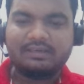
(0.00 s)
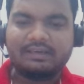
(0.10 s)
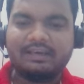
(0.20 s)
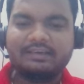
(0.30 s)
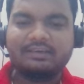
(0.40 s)

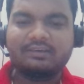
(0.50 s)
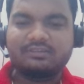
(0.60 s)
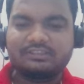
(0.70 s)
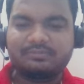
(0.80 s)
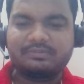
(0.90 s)
related
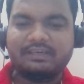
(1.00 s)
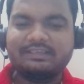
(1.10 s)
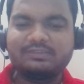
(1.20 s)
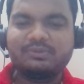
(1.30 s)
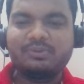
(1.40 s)
concept,
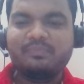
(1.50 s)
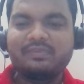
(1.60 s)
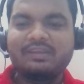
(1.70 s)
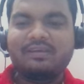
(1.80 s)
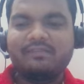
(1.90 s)
right? So
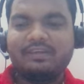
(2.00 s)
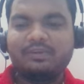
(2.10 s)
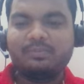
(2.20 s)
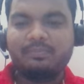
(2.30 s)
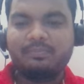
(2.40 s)
when
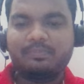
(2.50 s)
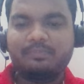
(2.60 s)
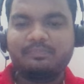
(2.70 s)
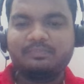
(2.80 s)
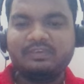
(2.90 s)
you
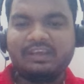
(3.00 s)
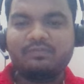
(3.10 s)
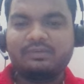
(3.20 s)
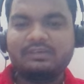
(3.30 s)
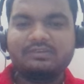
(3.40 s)
take
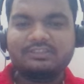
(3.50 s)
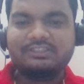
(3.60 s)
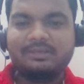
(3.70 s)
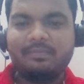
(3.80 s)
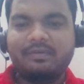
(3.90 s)
one
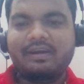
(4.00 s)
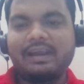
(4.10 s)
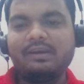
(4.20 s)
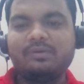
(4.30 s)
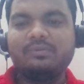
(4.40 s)
concept,
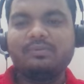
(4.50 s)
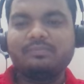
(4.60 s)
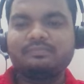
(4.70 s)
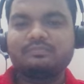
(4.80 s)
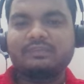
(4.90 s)
try to
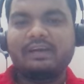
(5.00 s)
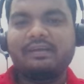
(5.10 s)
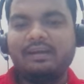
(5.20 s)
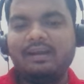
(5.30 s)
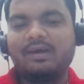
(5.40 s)

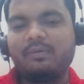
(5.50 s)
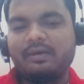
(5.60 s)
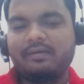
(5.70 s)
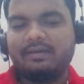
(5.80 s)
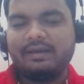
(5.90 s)
drill down
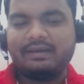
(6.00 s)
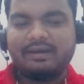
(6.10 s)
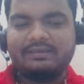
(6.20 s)
it, right?